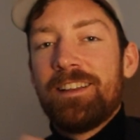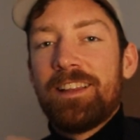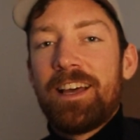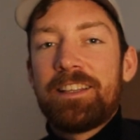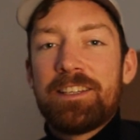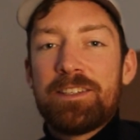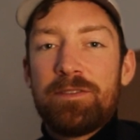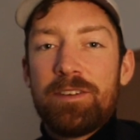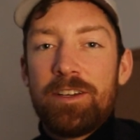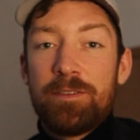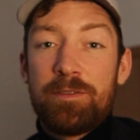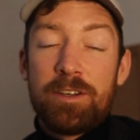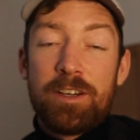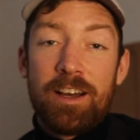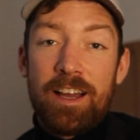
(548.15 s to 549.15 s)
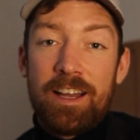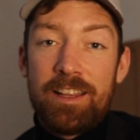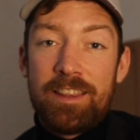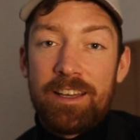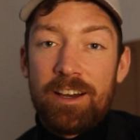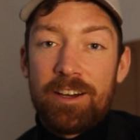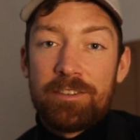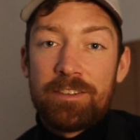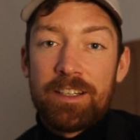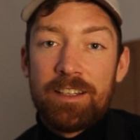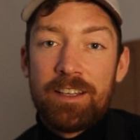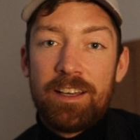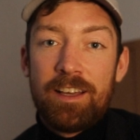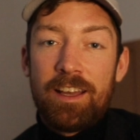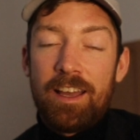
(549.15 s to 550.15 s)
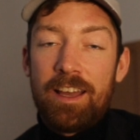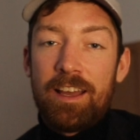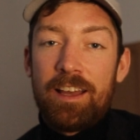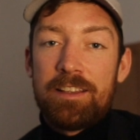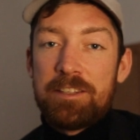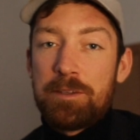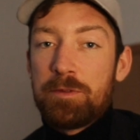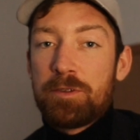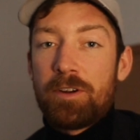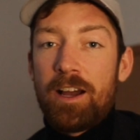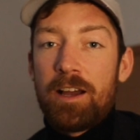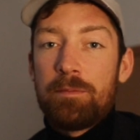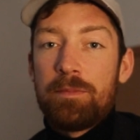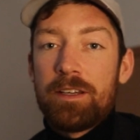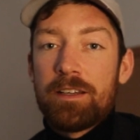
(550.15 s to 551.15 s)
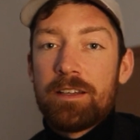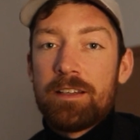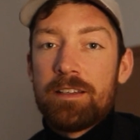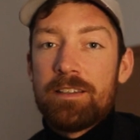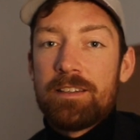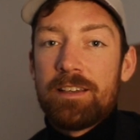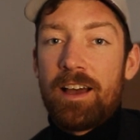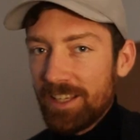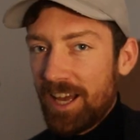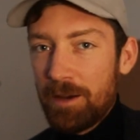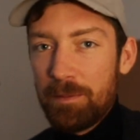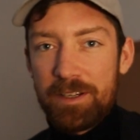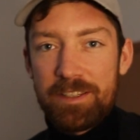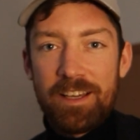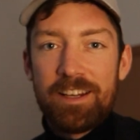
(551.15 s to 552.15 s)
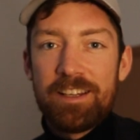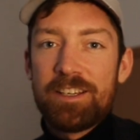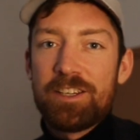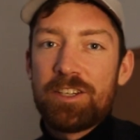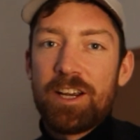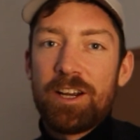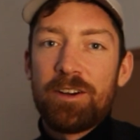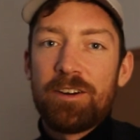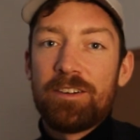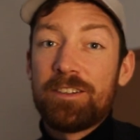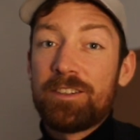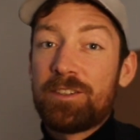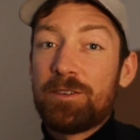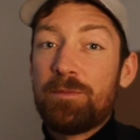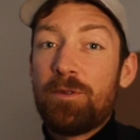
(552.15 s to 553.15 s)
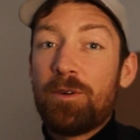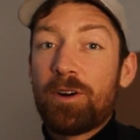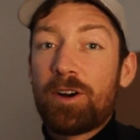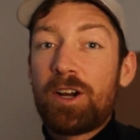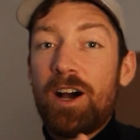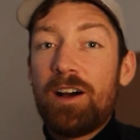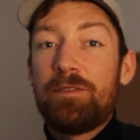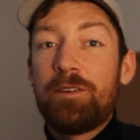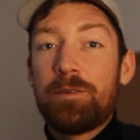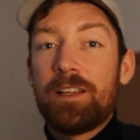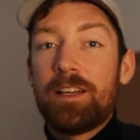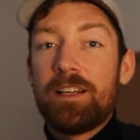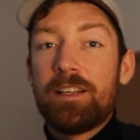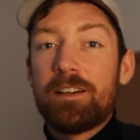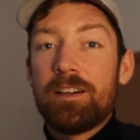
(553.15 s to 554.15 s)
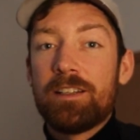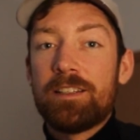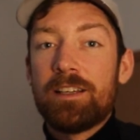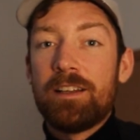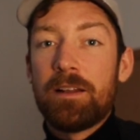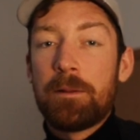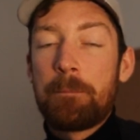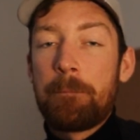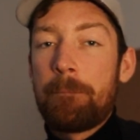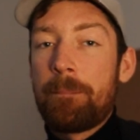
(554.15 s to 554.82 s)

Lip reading: Like this video if you got anything out of it, and subscribe because I'm excited to share some more coffee related content